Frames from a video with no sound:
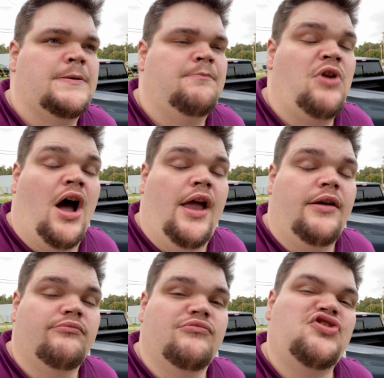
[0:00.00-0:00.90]
not
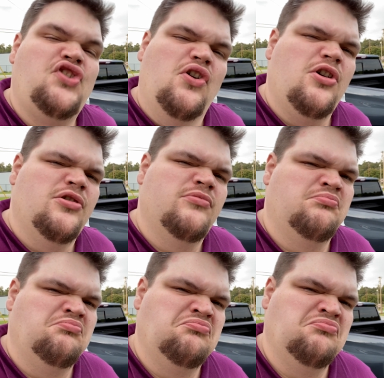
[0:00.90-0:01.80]
turn
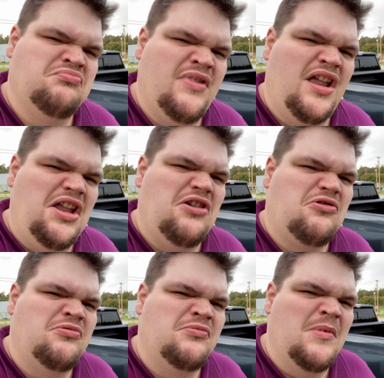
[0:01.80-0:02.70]
a
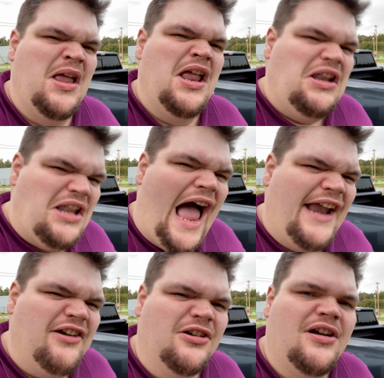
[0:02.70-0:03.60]
little
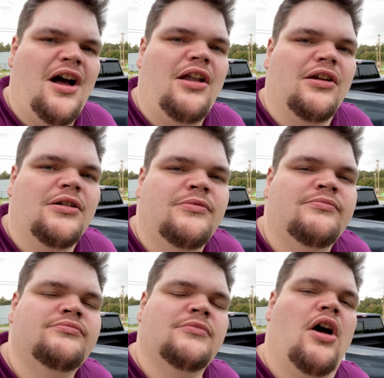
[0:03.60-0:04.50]
lighter color
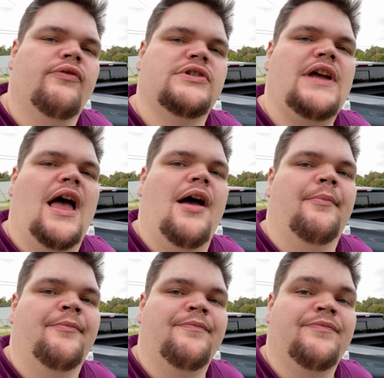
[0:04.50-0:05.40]
over time.
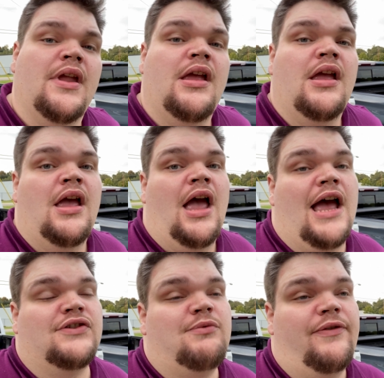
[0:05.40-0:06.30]

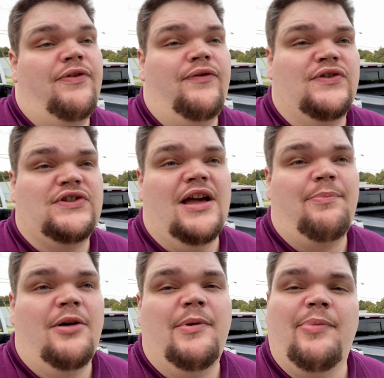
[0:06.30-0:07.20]
As with, if you step
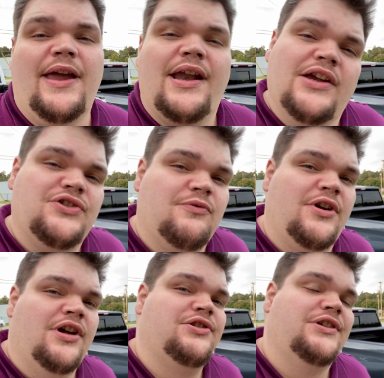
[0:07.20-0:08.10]
up and pay an extra
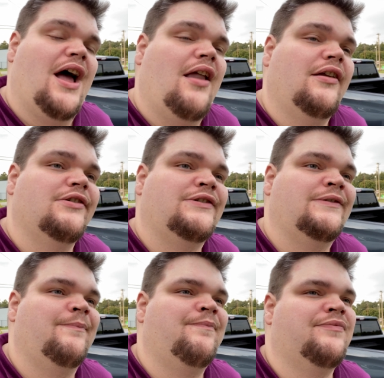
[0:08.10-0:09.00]
$100,
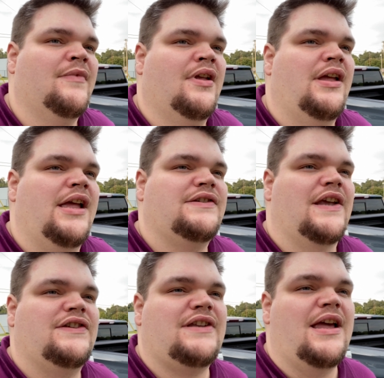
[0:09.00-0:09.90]
it's a
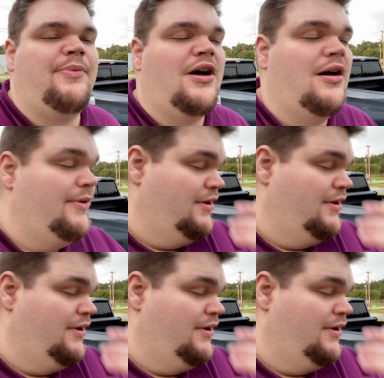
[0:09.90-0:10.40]
step up